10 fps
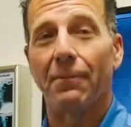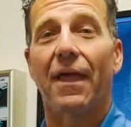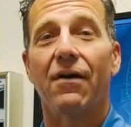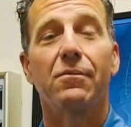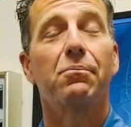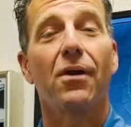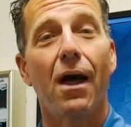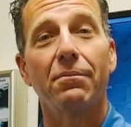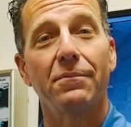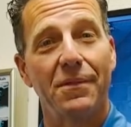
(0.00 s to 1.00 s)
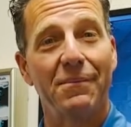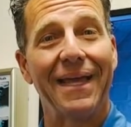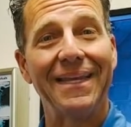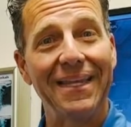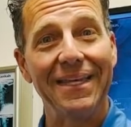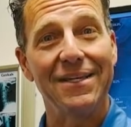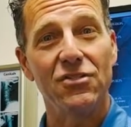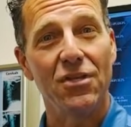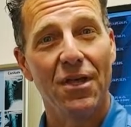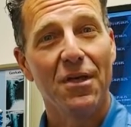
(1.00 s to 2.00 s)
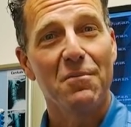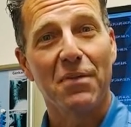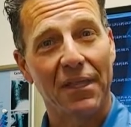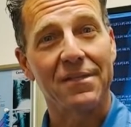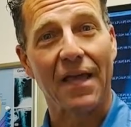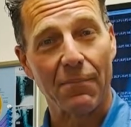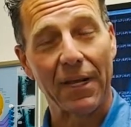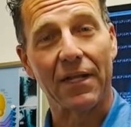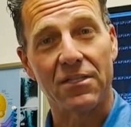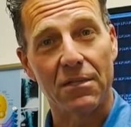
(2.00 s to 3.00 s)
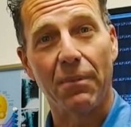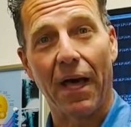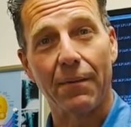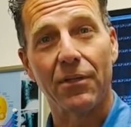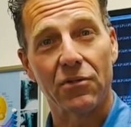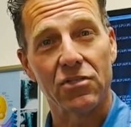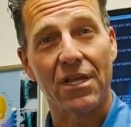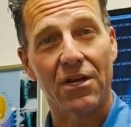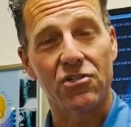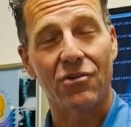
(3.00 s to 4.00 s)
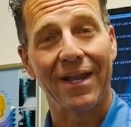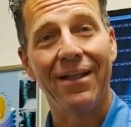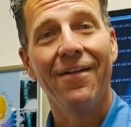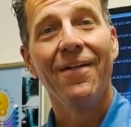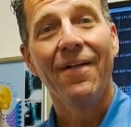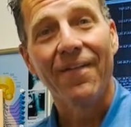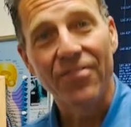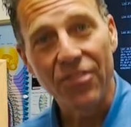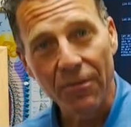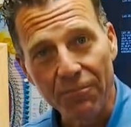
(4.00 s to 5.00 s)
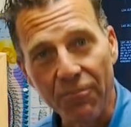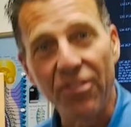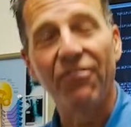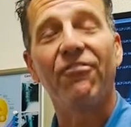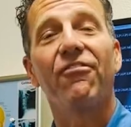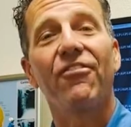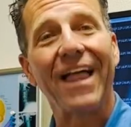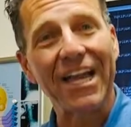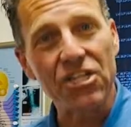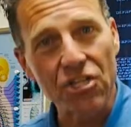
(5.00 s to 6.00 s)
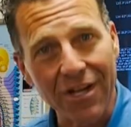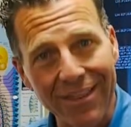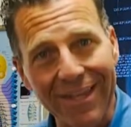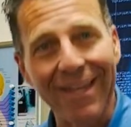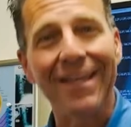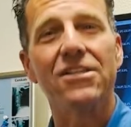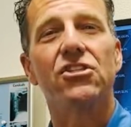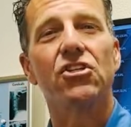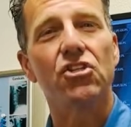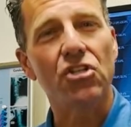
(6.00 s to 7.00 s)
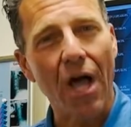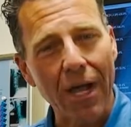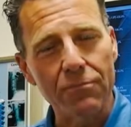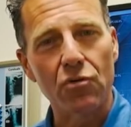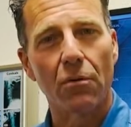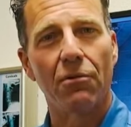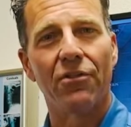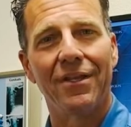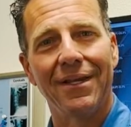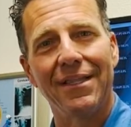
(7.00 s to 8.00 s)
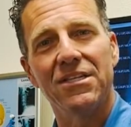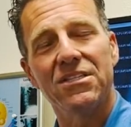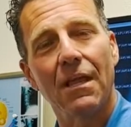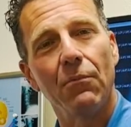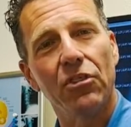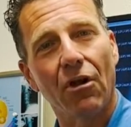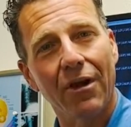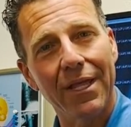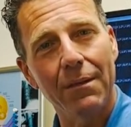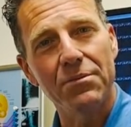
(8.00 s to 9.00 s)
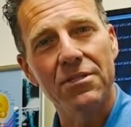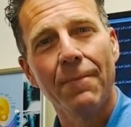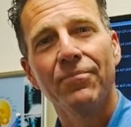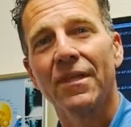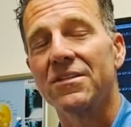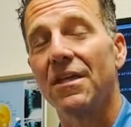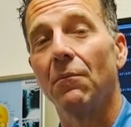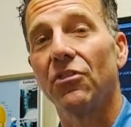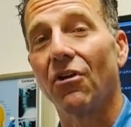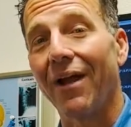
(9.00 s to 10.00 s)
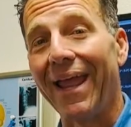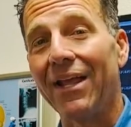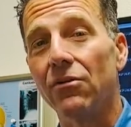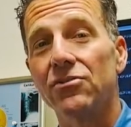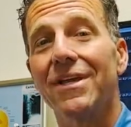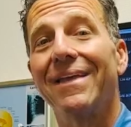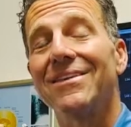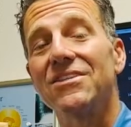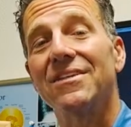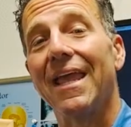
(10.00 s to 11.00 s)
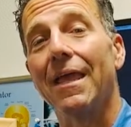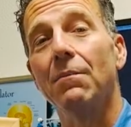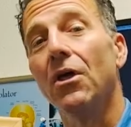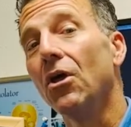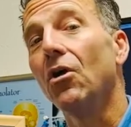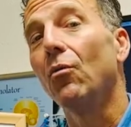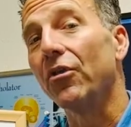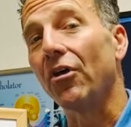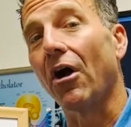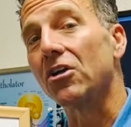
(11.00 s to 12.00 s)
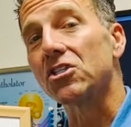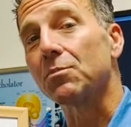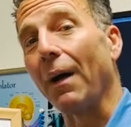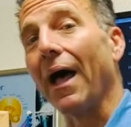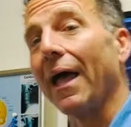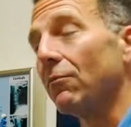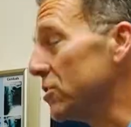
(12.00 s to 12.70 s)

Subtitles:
have a problem in my knees by the time I got to the bottom of those stairs, right? The flexion of the knee is the shock absorber of the knee. The same with our hips, same with our ankles, and the same with our spine. We're